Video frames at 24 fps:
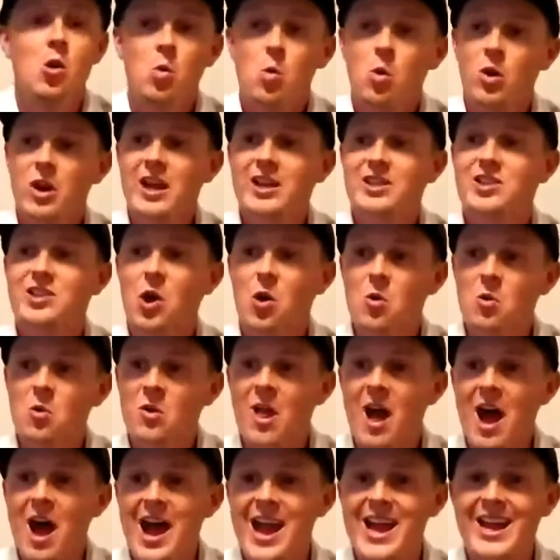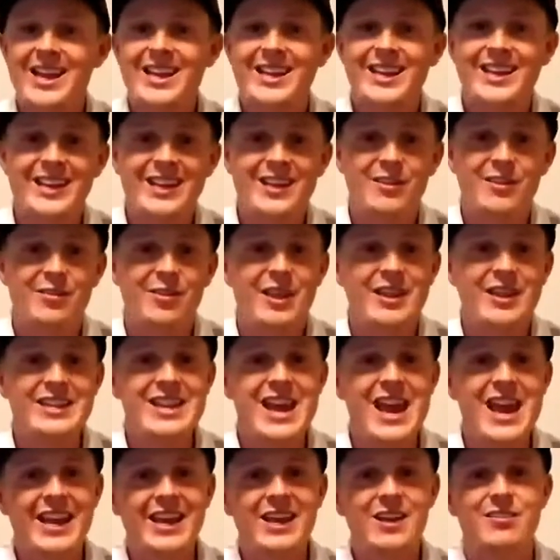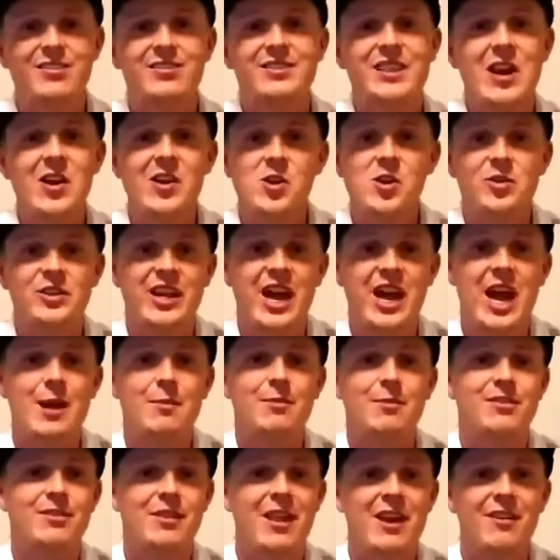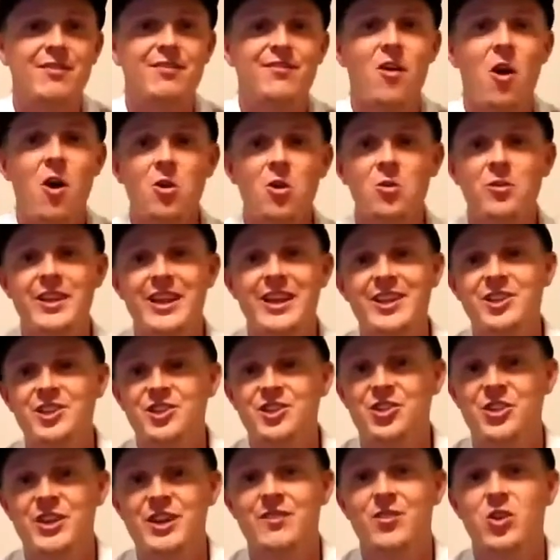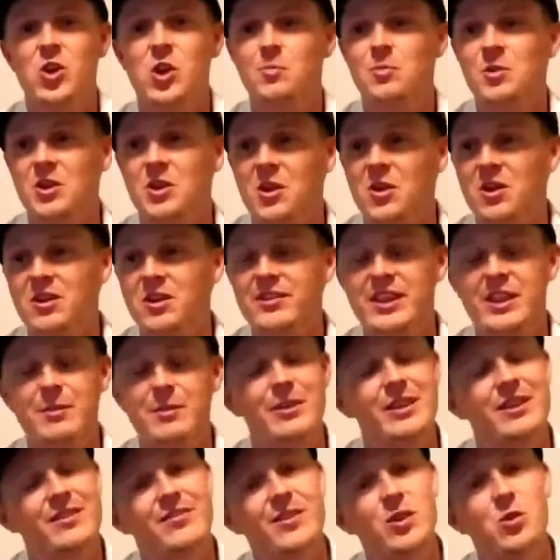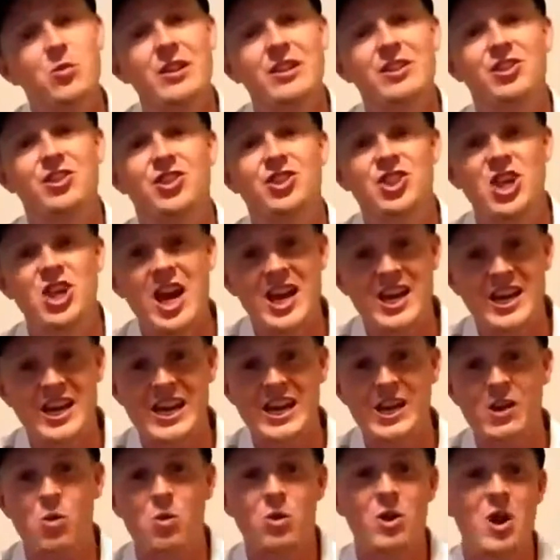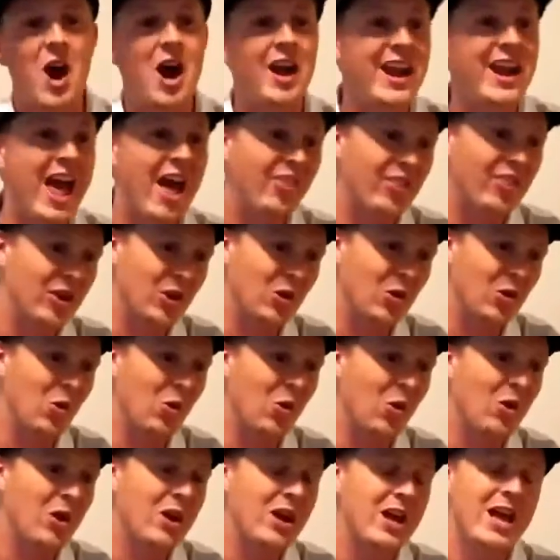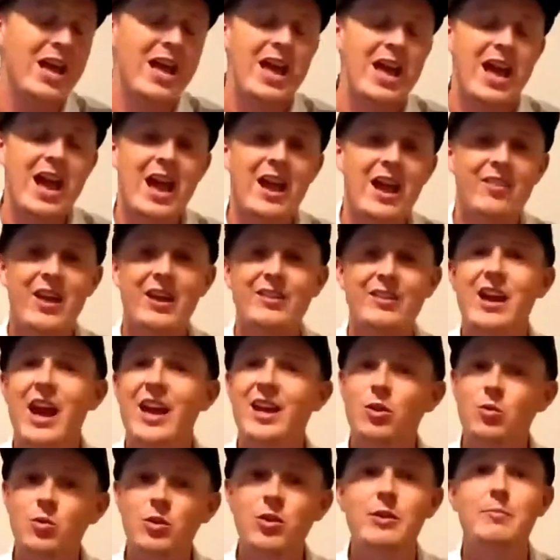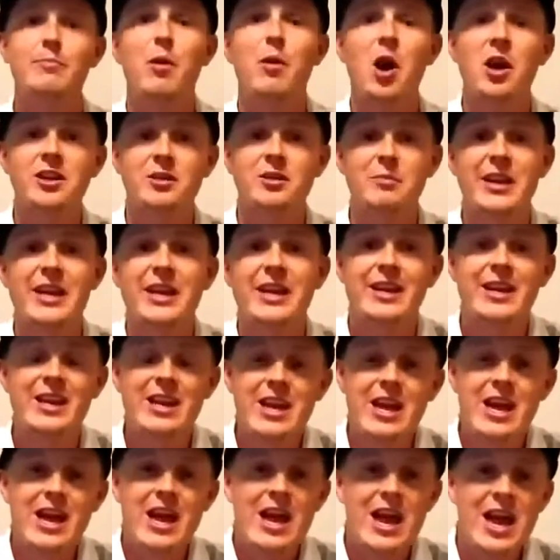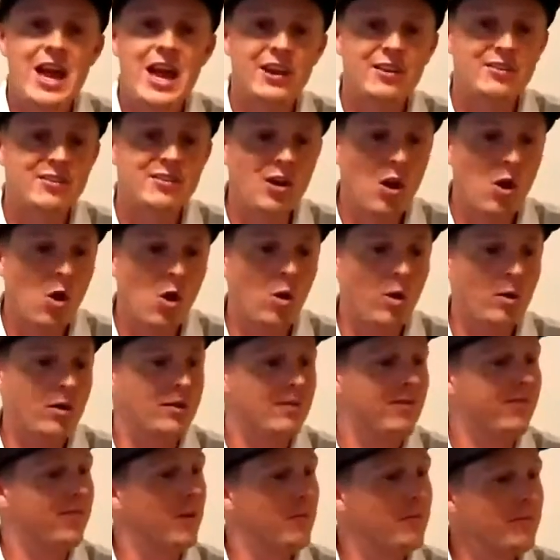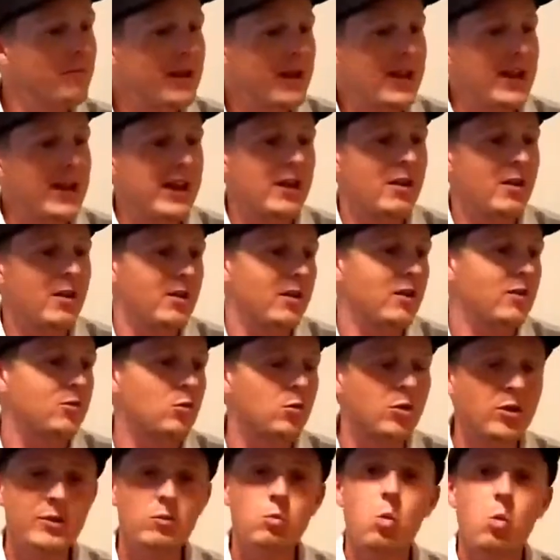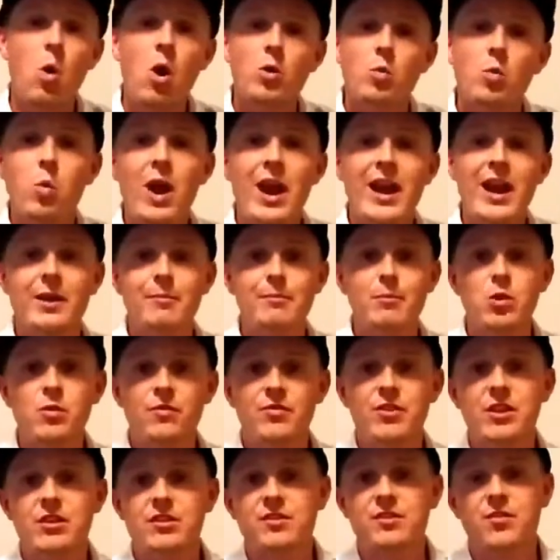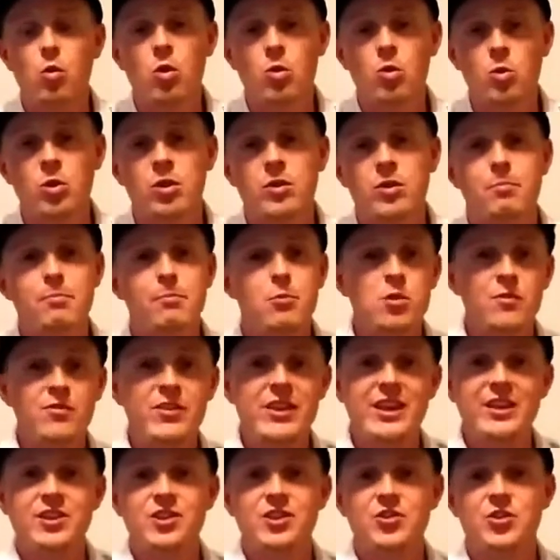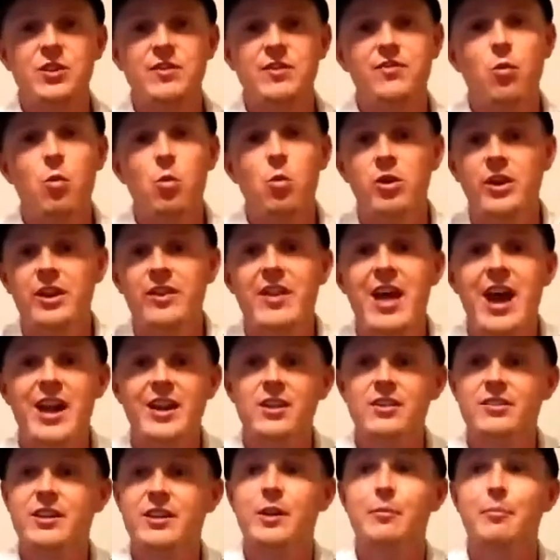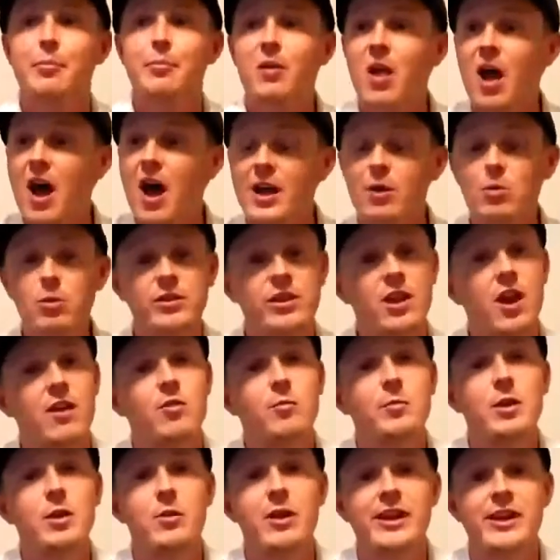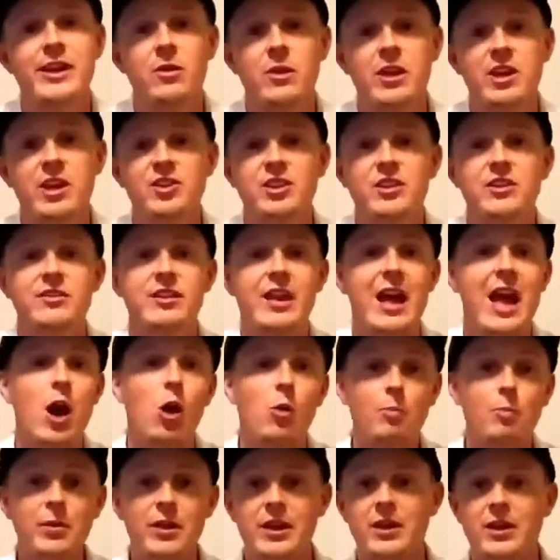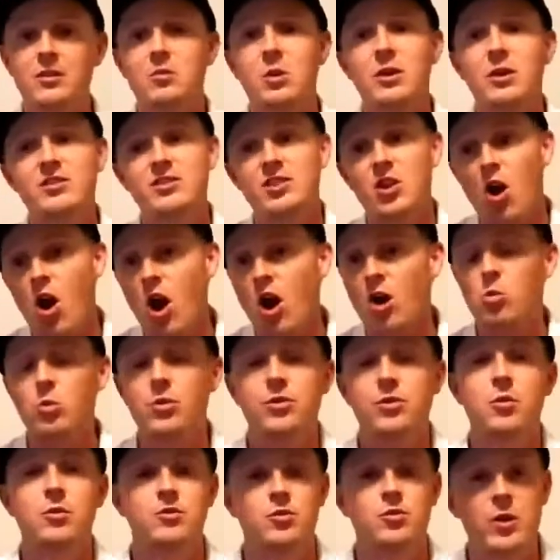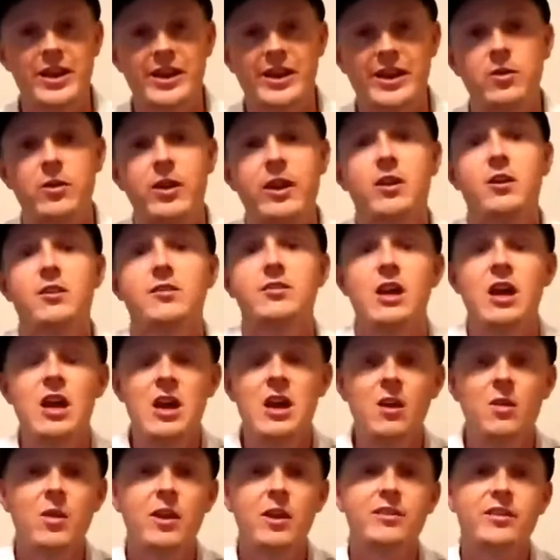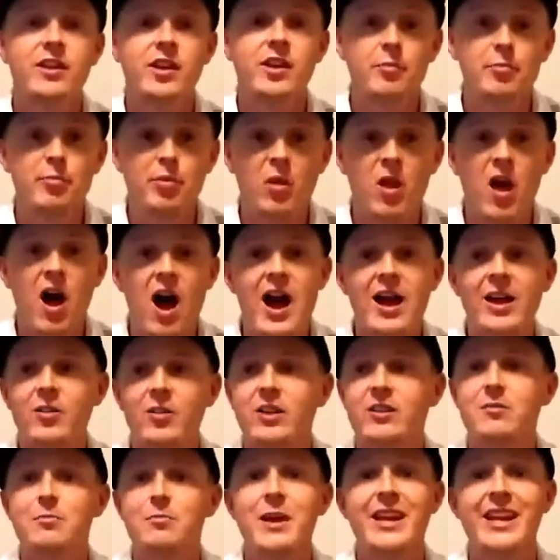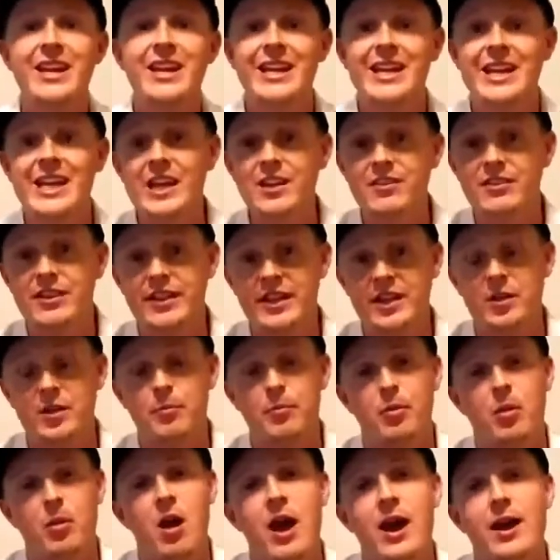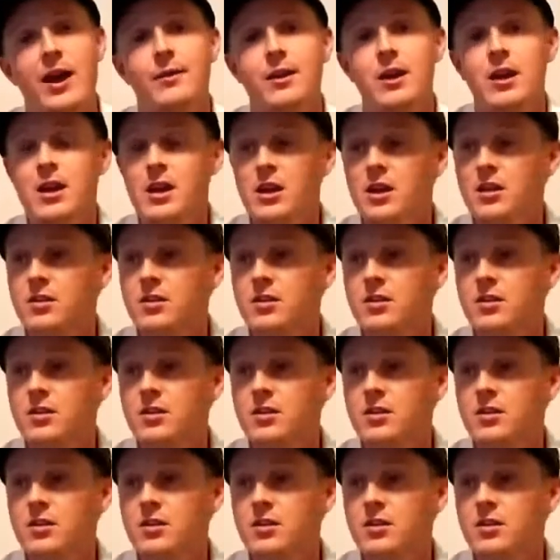What I don't like is the negative stereotypes that follow the industry of cryptocurrency, it being viewed as shady or unethical, and that's kind of really bugged me. And so for me, there's really one way to move this forward, move the industry forward, and that is complying with government regulations, helping. Let's talk with those regulators. Let's comply, and let's make it easy to comply.